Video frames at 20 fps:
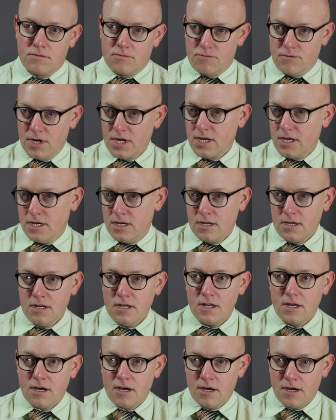ring
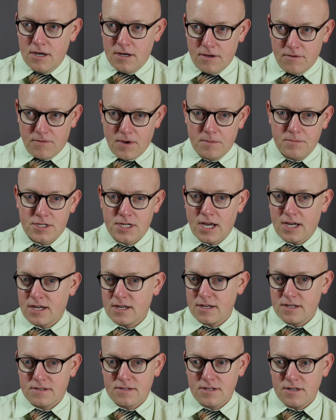in if I'm
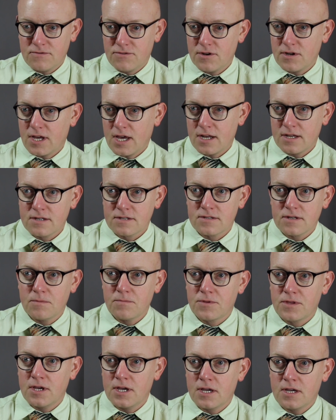checking to see if they're getting
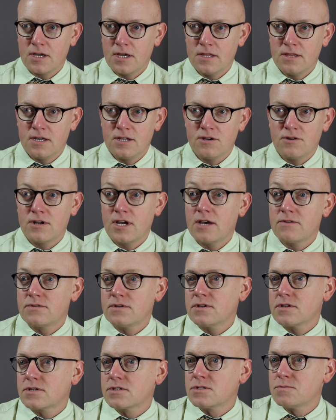something, and they don't have
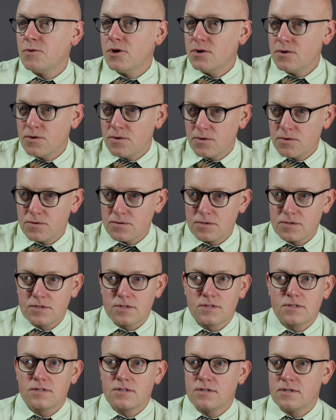to
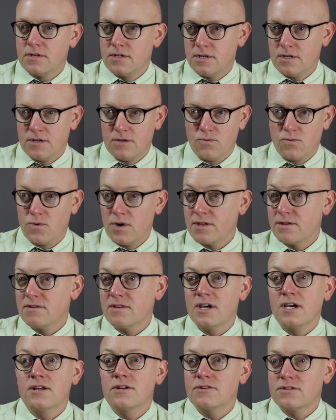expose
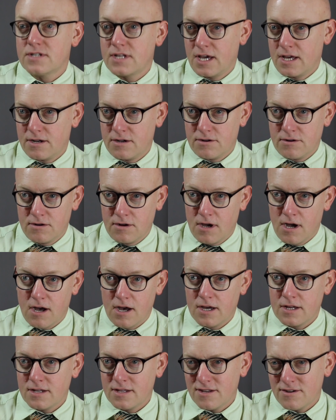whether they understand it or
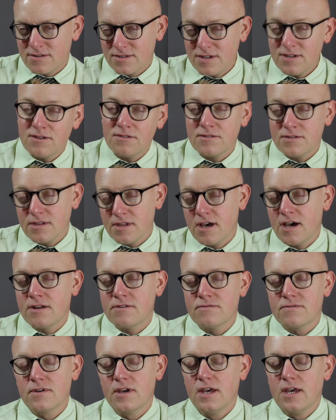not. And there's a
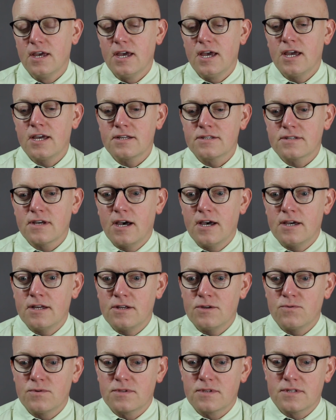lot of
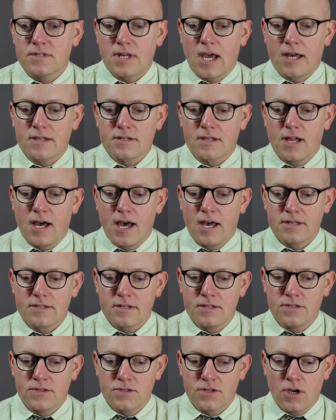anxiety with the stats
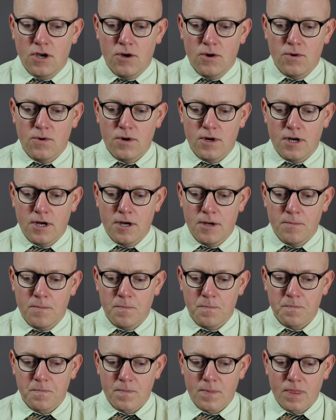class, and
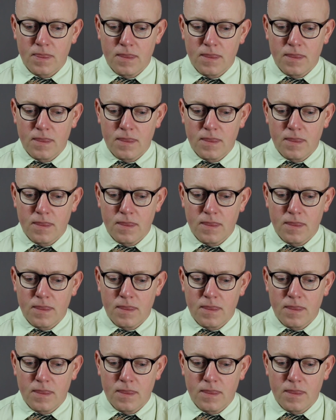so